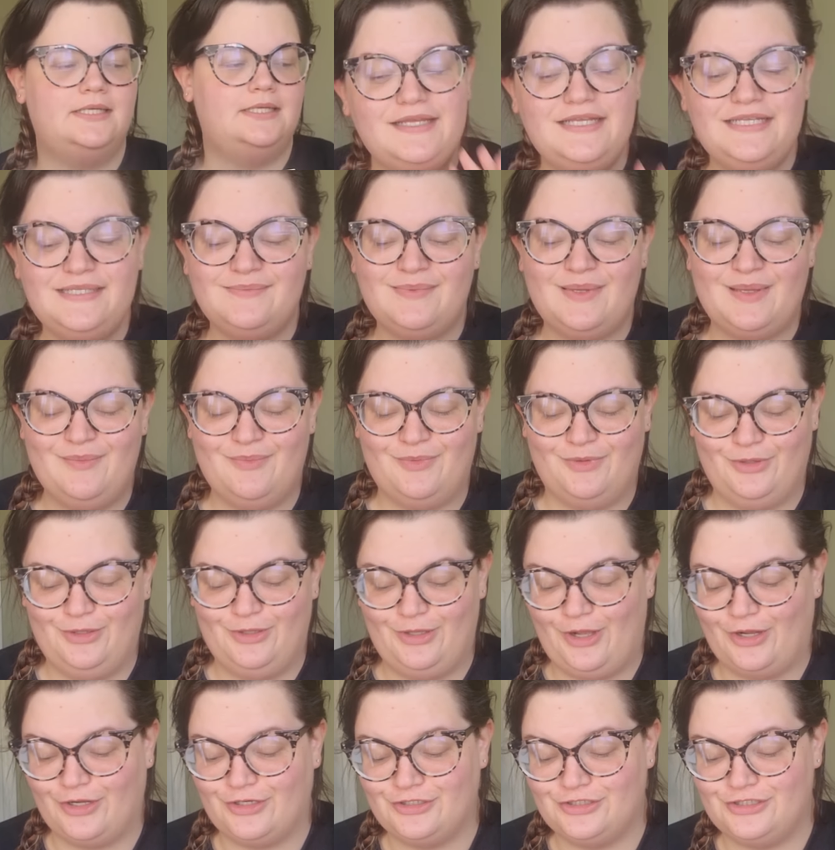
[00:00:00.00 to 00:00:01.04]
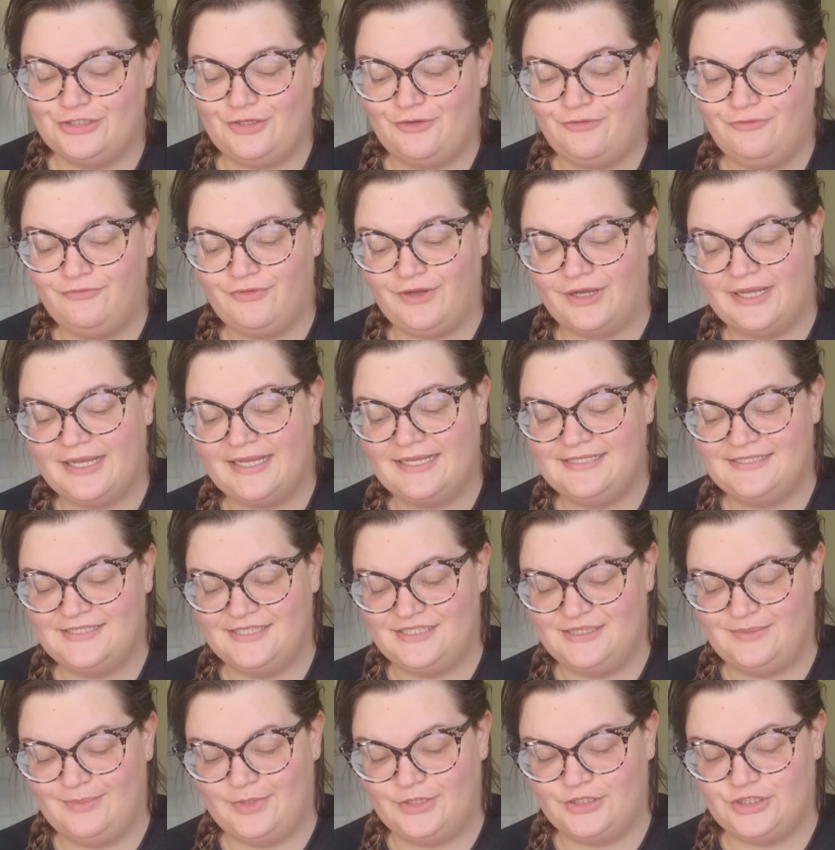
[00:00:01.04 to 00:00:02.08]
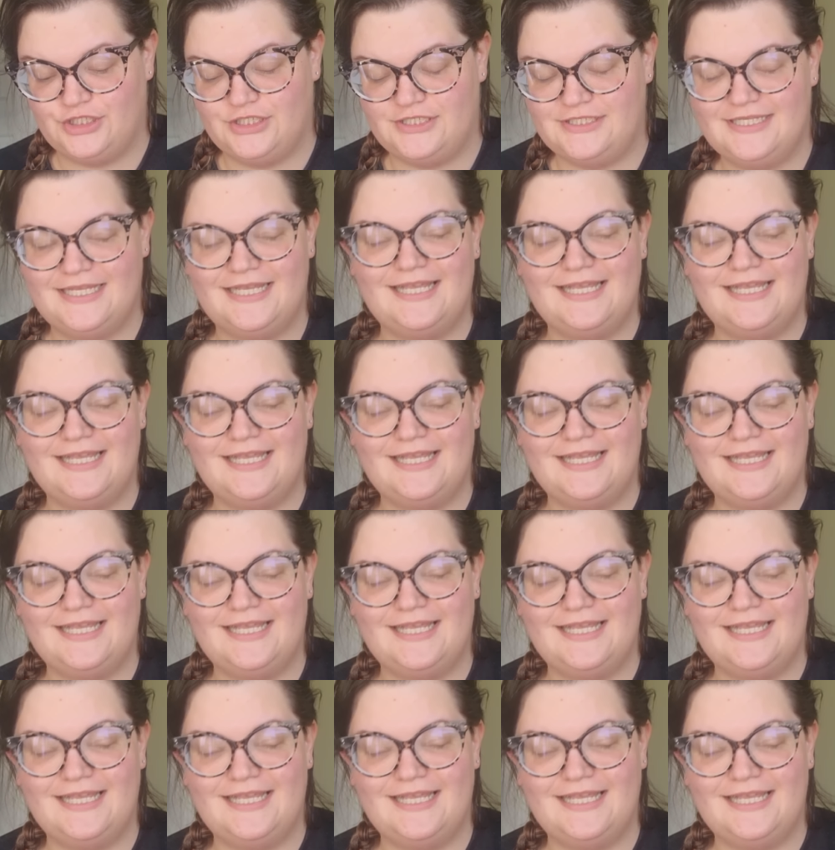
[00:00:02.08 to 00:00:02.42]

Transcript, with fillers: These people are so fucking suspicious.